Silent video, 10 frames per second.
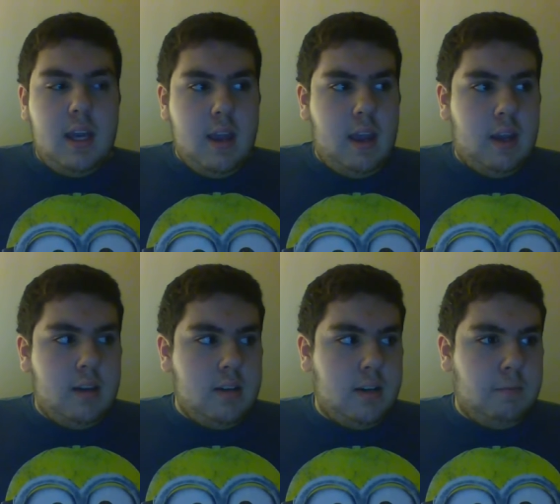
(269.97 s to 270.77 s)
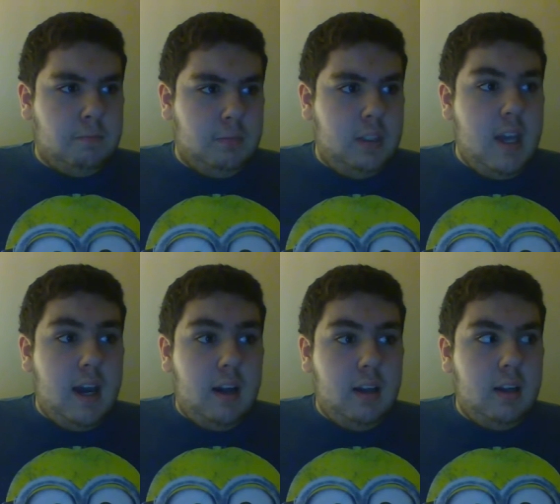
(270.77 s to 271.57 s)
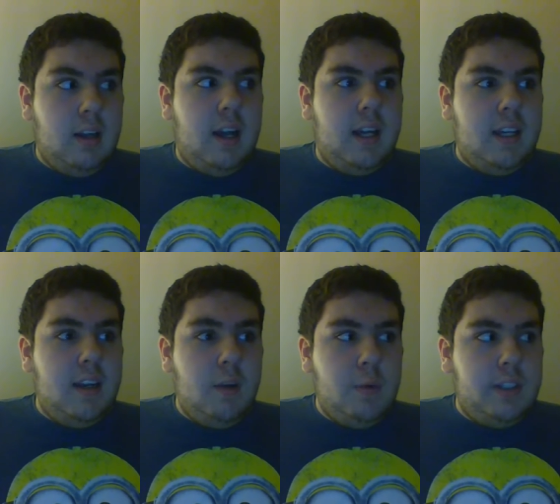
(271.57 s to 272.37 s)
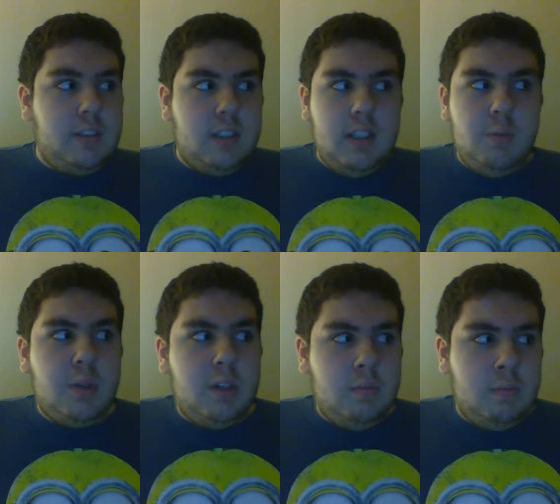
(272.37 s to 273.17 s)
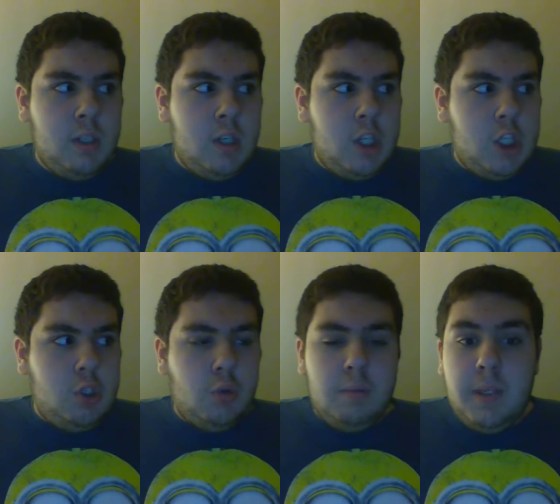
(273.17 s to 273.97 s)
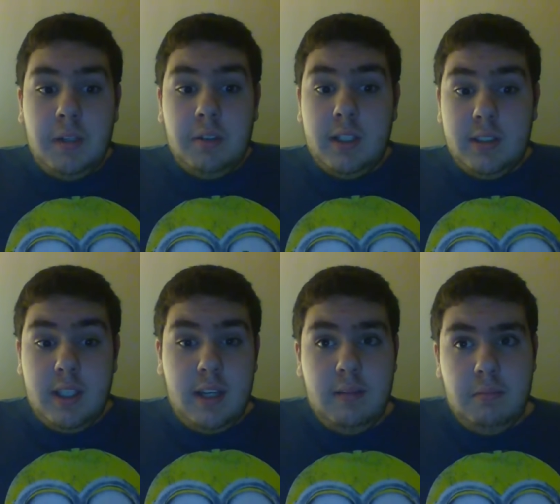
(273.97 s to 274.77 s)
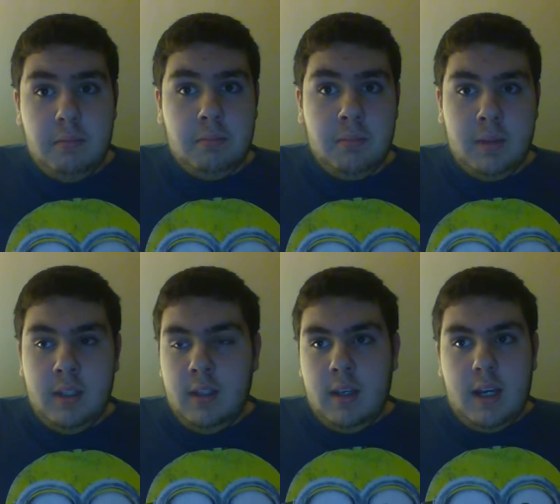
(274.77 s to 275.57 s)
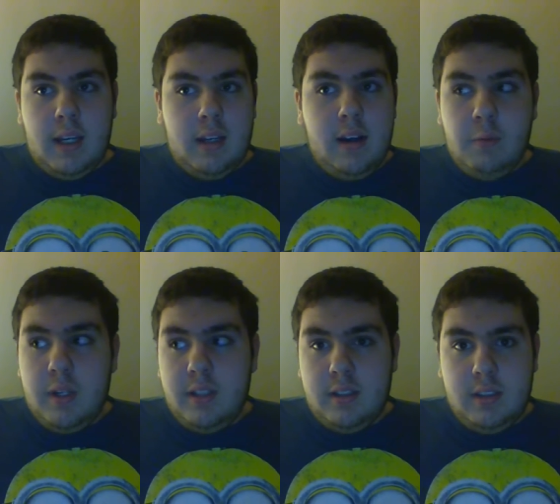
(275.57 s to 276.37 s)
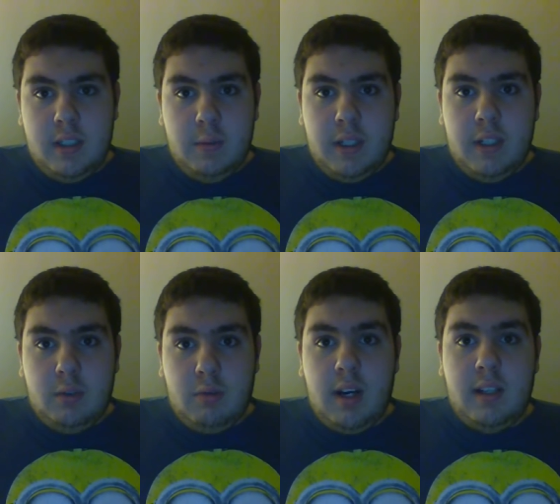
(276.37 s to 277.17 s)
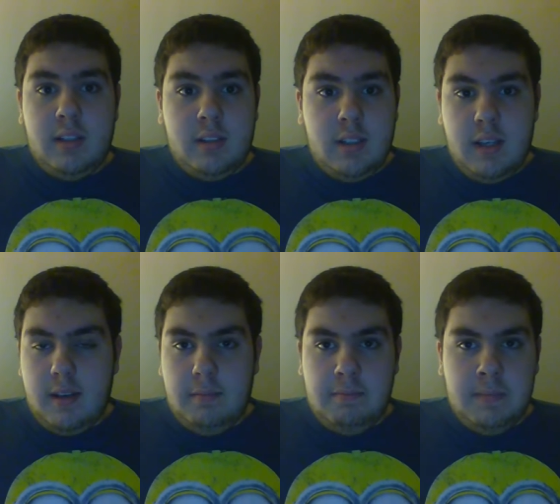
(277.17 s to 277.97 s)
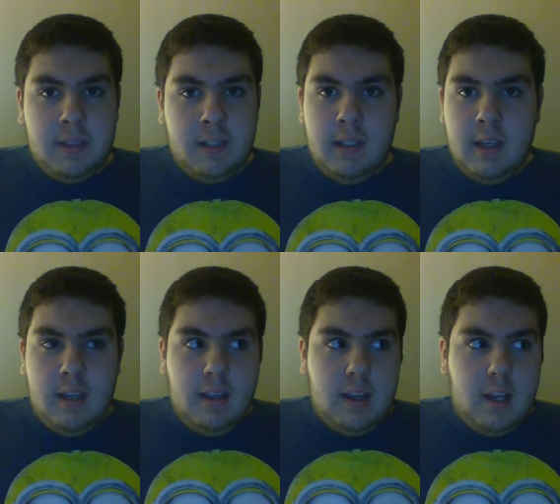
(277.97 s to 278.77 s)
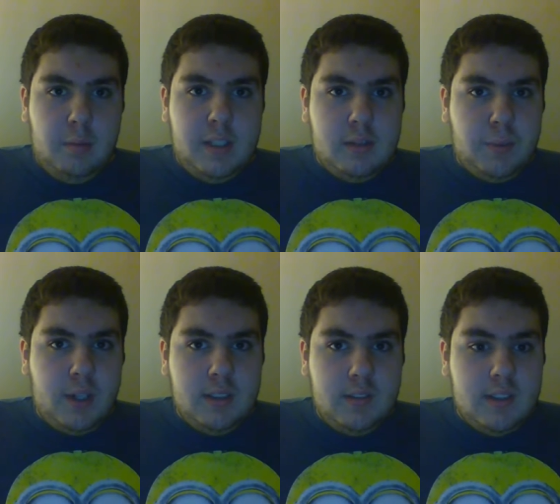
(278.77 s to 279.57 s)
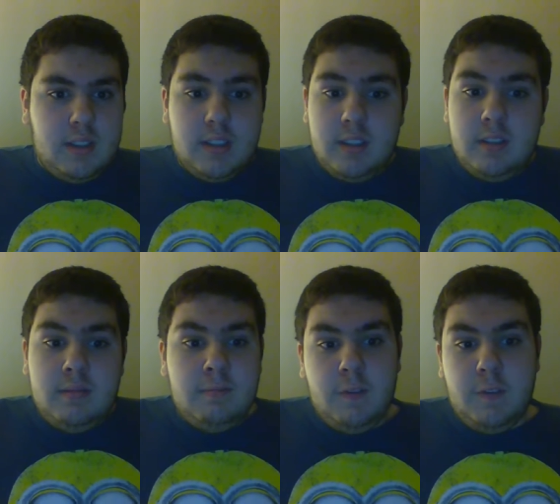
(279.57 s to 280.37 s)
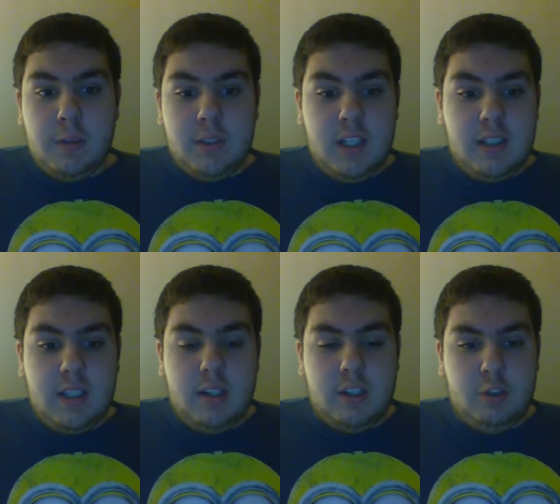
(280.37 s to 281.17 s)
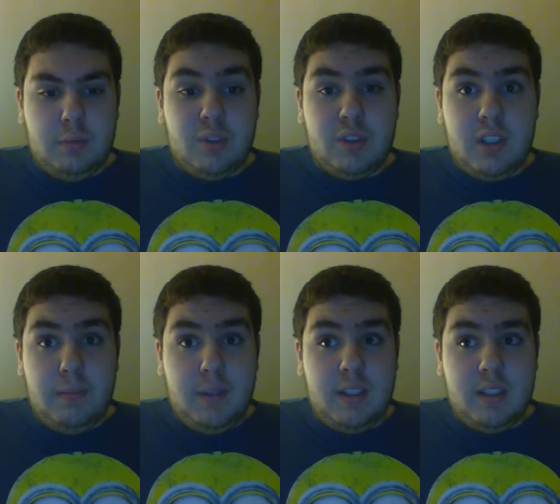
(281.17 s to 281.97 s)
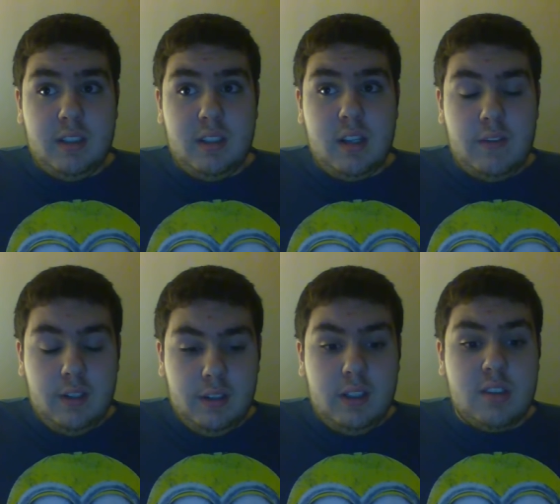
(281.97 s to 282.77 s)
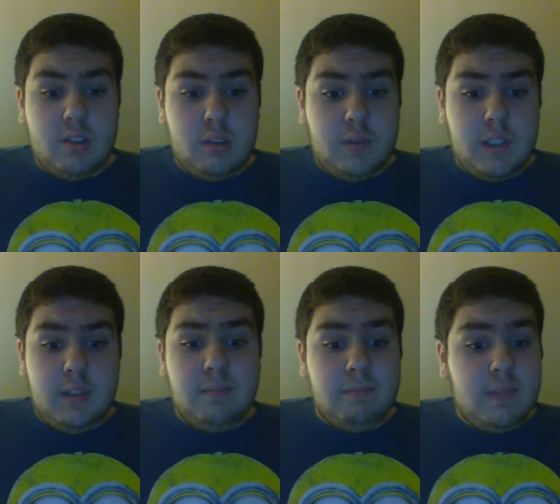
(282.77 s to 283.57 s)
And yeah, I cannot wait to see what Jordan Peele does again. I cannot wait to see what he directs, and I'll be surprised if this film stays at 100% because it definitely deserves it.